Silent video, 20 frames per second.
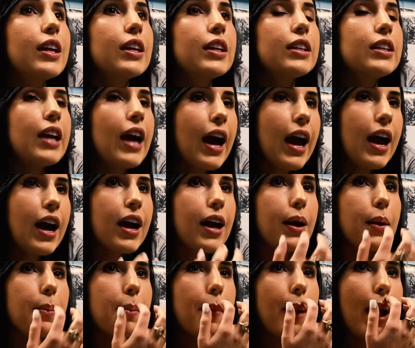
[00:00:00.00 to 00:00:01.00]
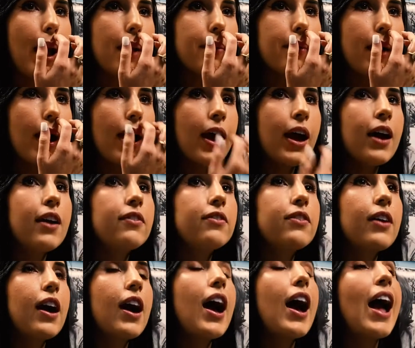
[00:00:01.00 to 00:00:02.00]
Yeah, I
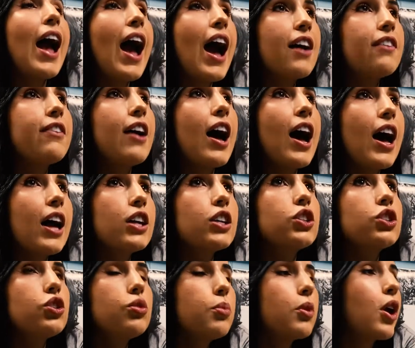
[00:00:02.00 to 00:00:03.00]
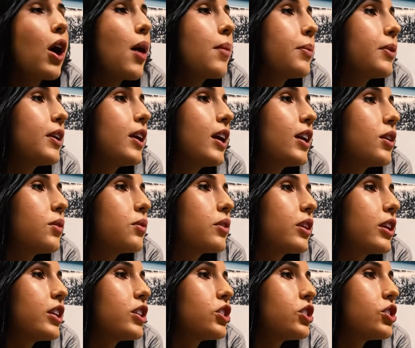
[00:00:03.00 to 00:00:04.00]
have had a super complicated
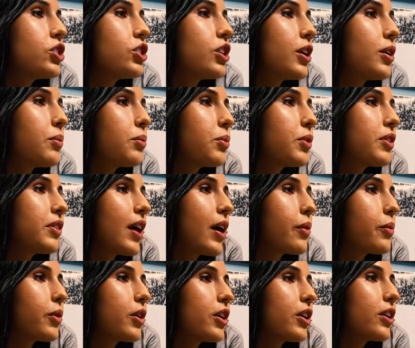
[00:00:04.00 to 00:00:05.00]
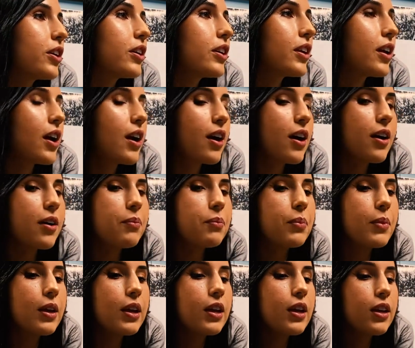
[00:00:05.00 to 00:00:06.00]
relationship with that word. Yeah.
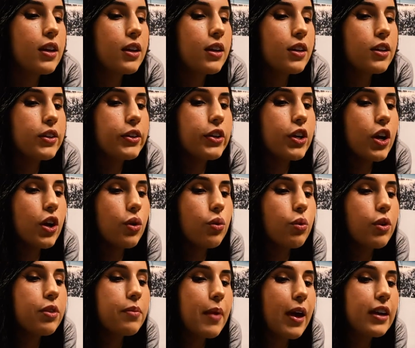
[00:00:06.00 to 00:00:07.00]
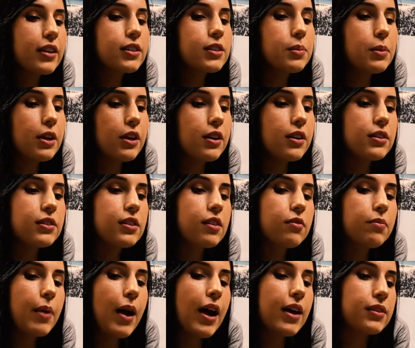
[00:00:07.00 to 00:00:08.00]
You know, with my experience
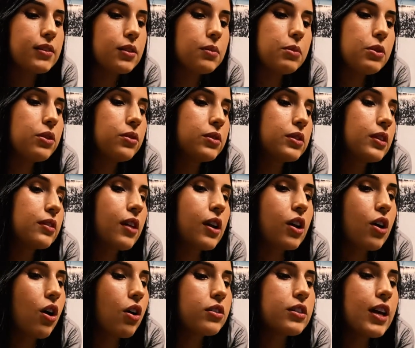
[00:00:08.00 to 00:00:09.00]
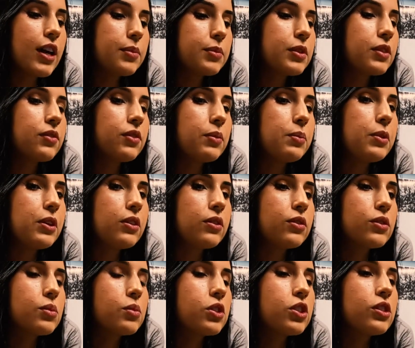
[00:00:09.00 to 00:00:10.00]
of past abuse and like all types of
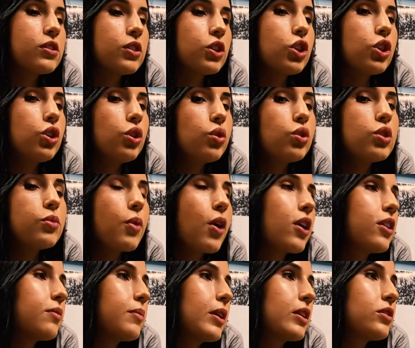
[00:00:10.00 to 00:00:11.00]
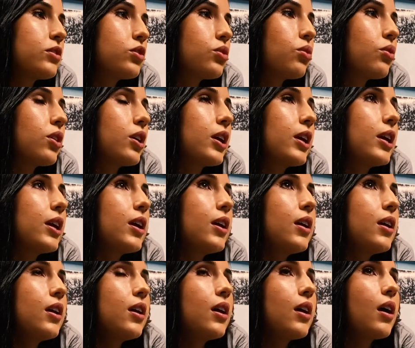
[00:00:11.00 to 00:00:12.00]
abuse, which is a huge part of my story,
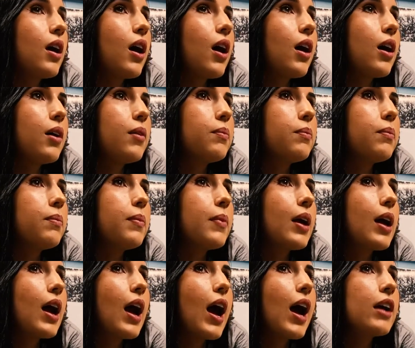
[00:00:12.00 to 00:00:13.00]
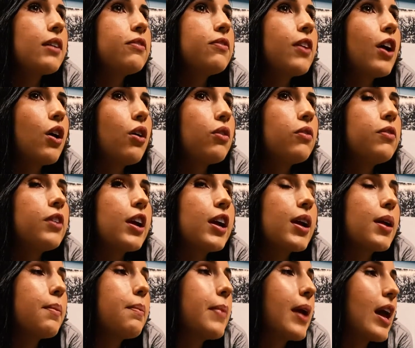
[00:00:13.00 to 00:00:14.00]
I felt
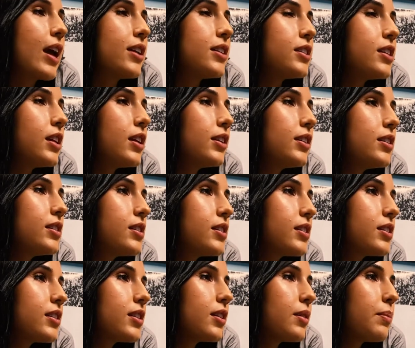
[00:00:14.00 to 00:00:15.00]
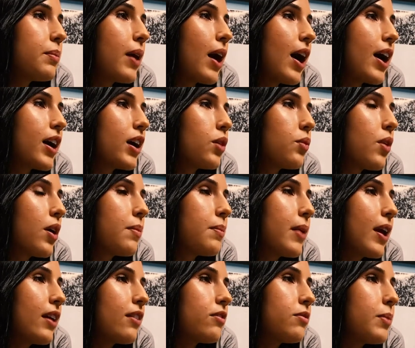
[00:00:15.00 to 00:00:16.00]
very abandoned by what
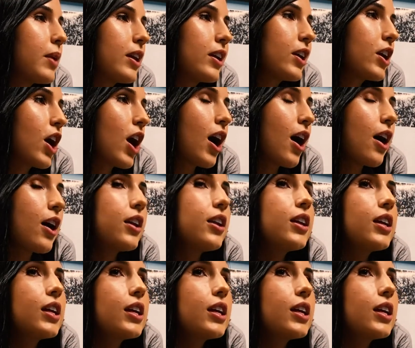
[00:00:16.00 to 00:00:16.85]
may have been a God.